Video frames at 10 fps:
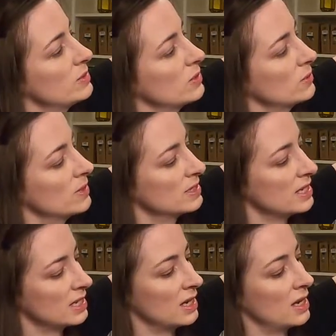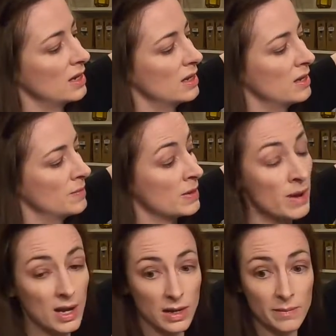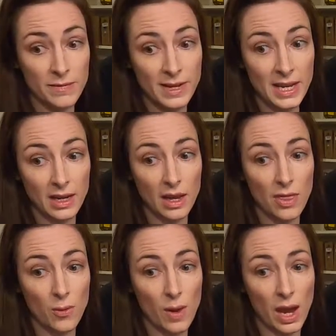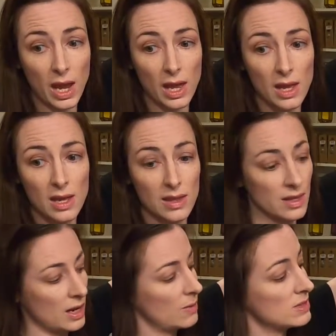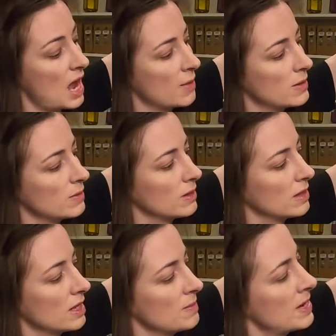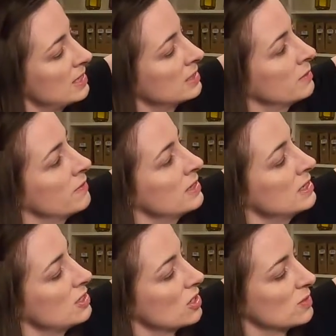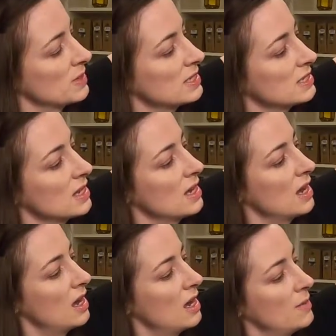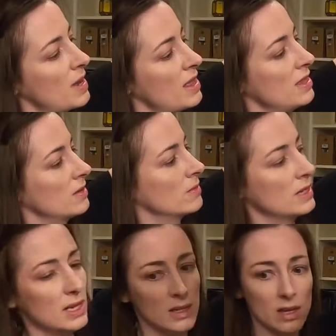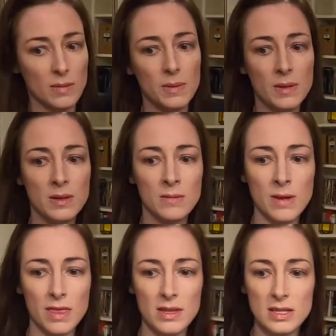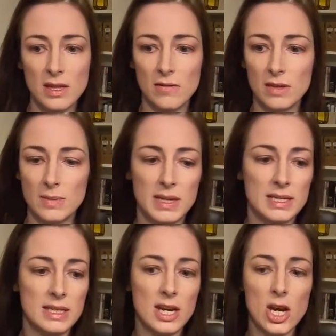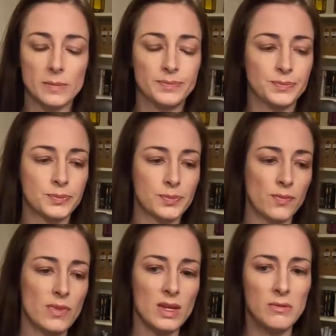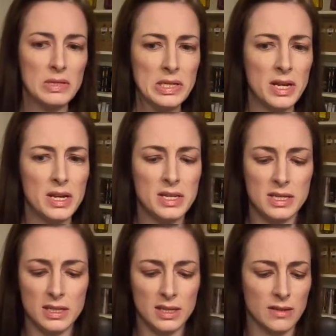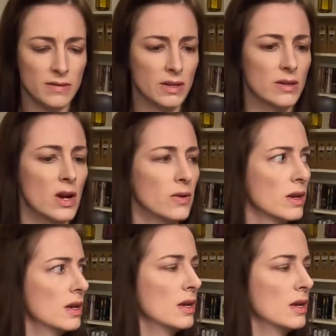So once I got my mock-up fitting the way that I was happy with, I made some of the adjustments, and then we end up with this lovely piece here. It wasn't an easy thing to figure out.